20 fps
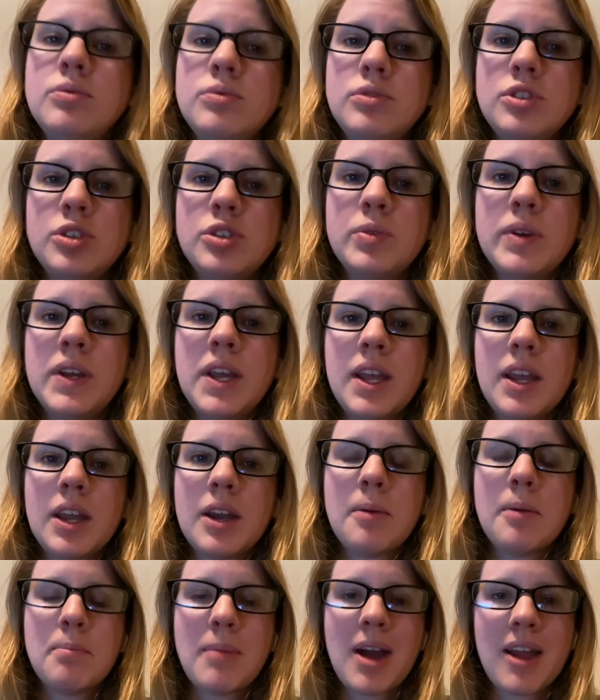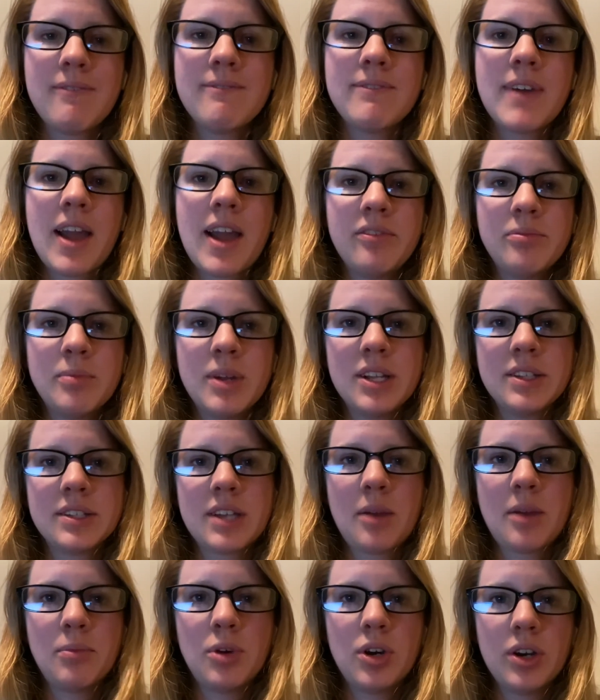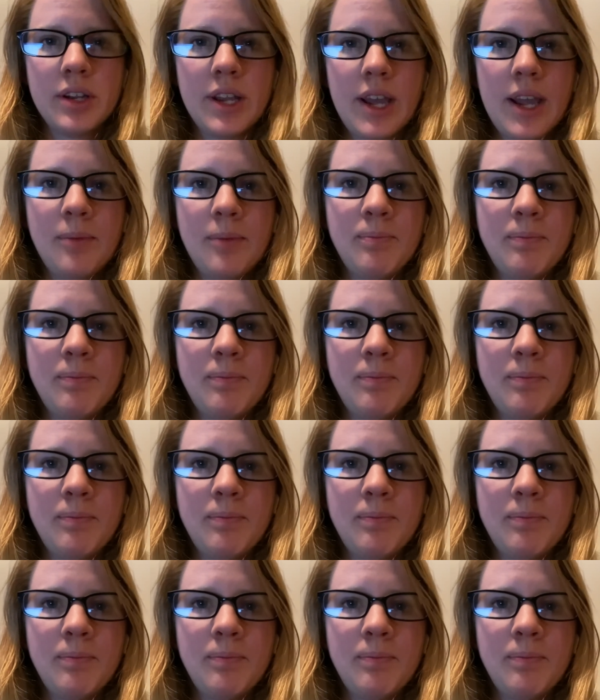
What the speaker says: doing my 5-minute timer a day.